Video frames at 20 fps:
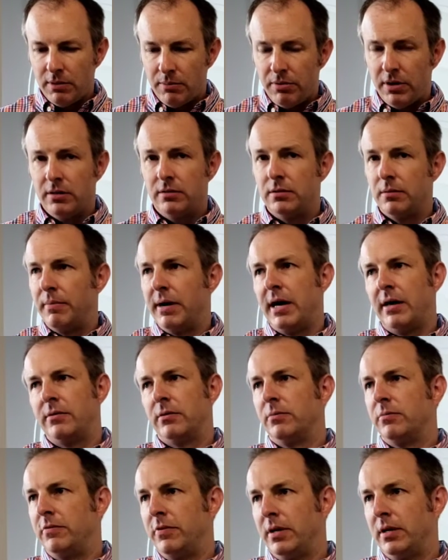replaced the
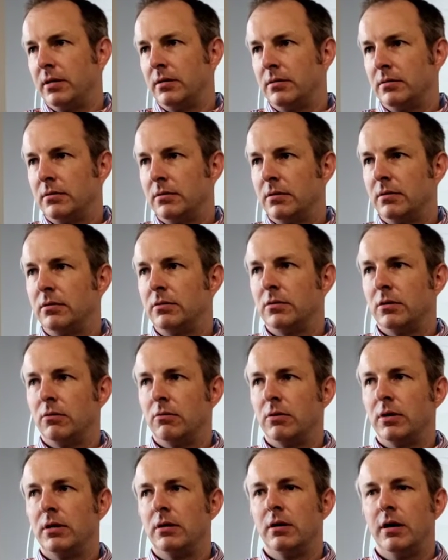bathroom fans. So
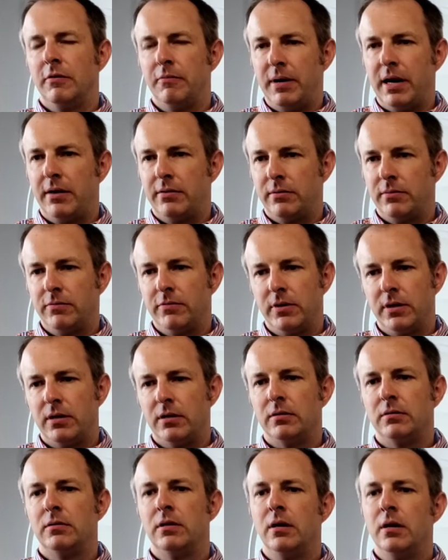we don't have bathroom fans.